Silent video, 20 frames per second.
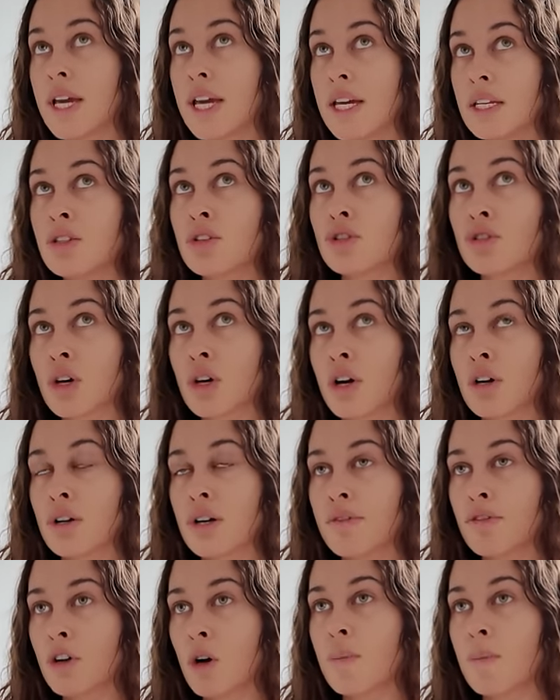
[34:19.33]
in the zone,
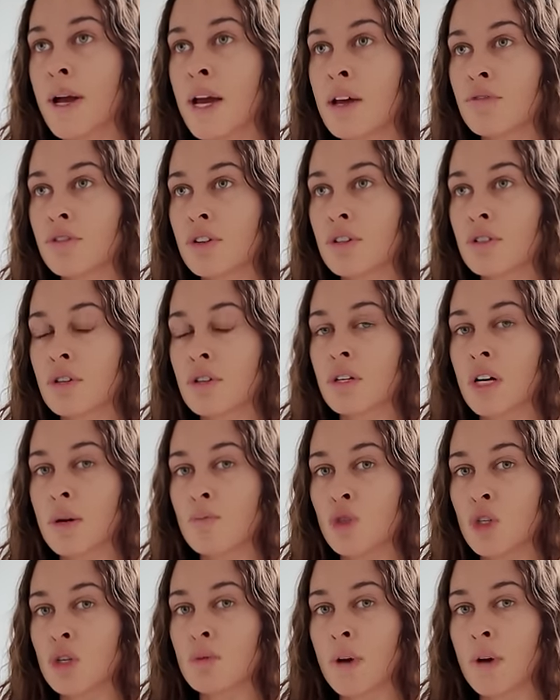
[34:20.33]
I've got my headphones on,
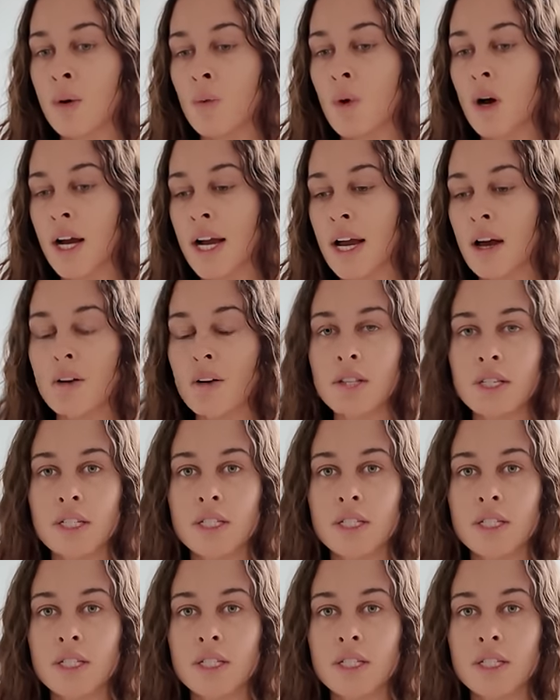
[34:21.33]
I'm doing my workout,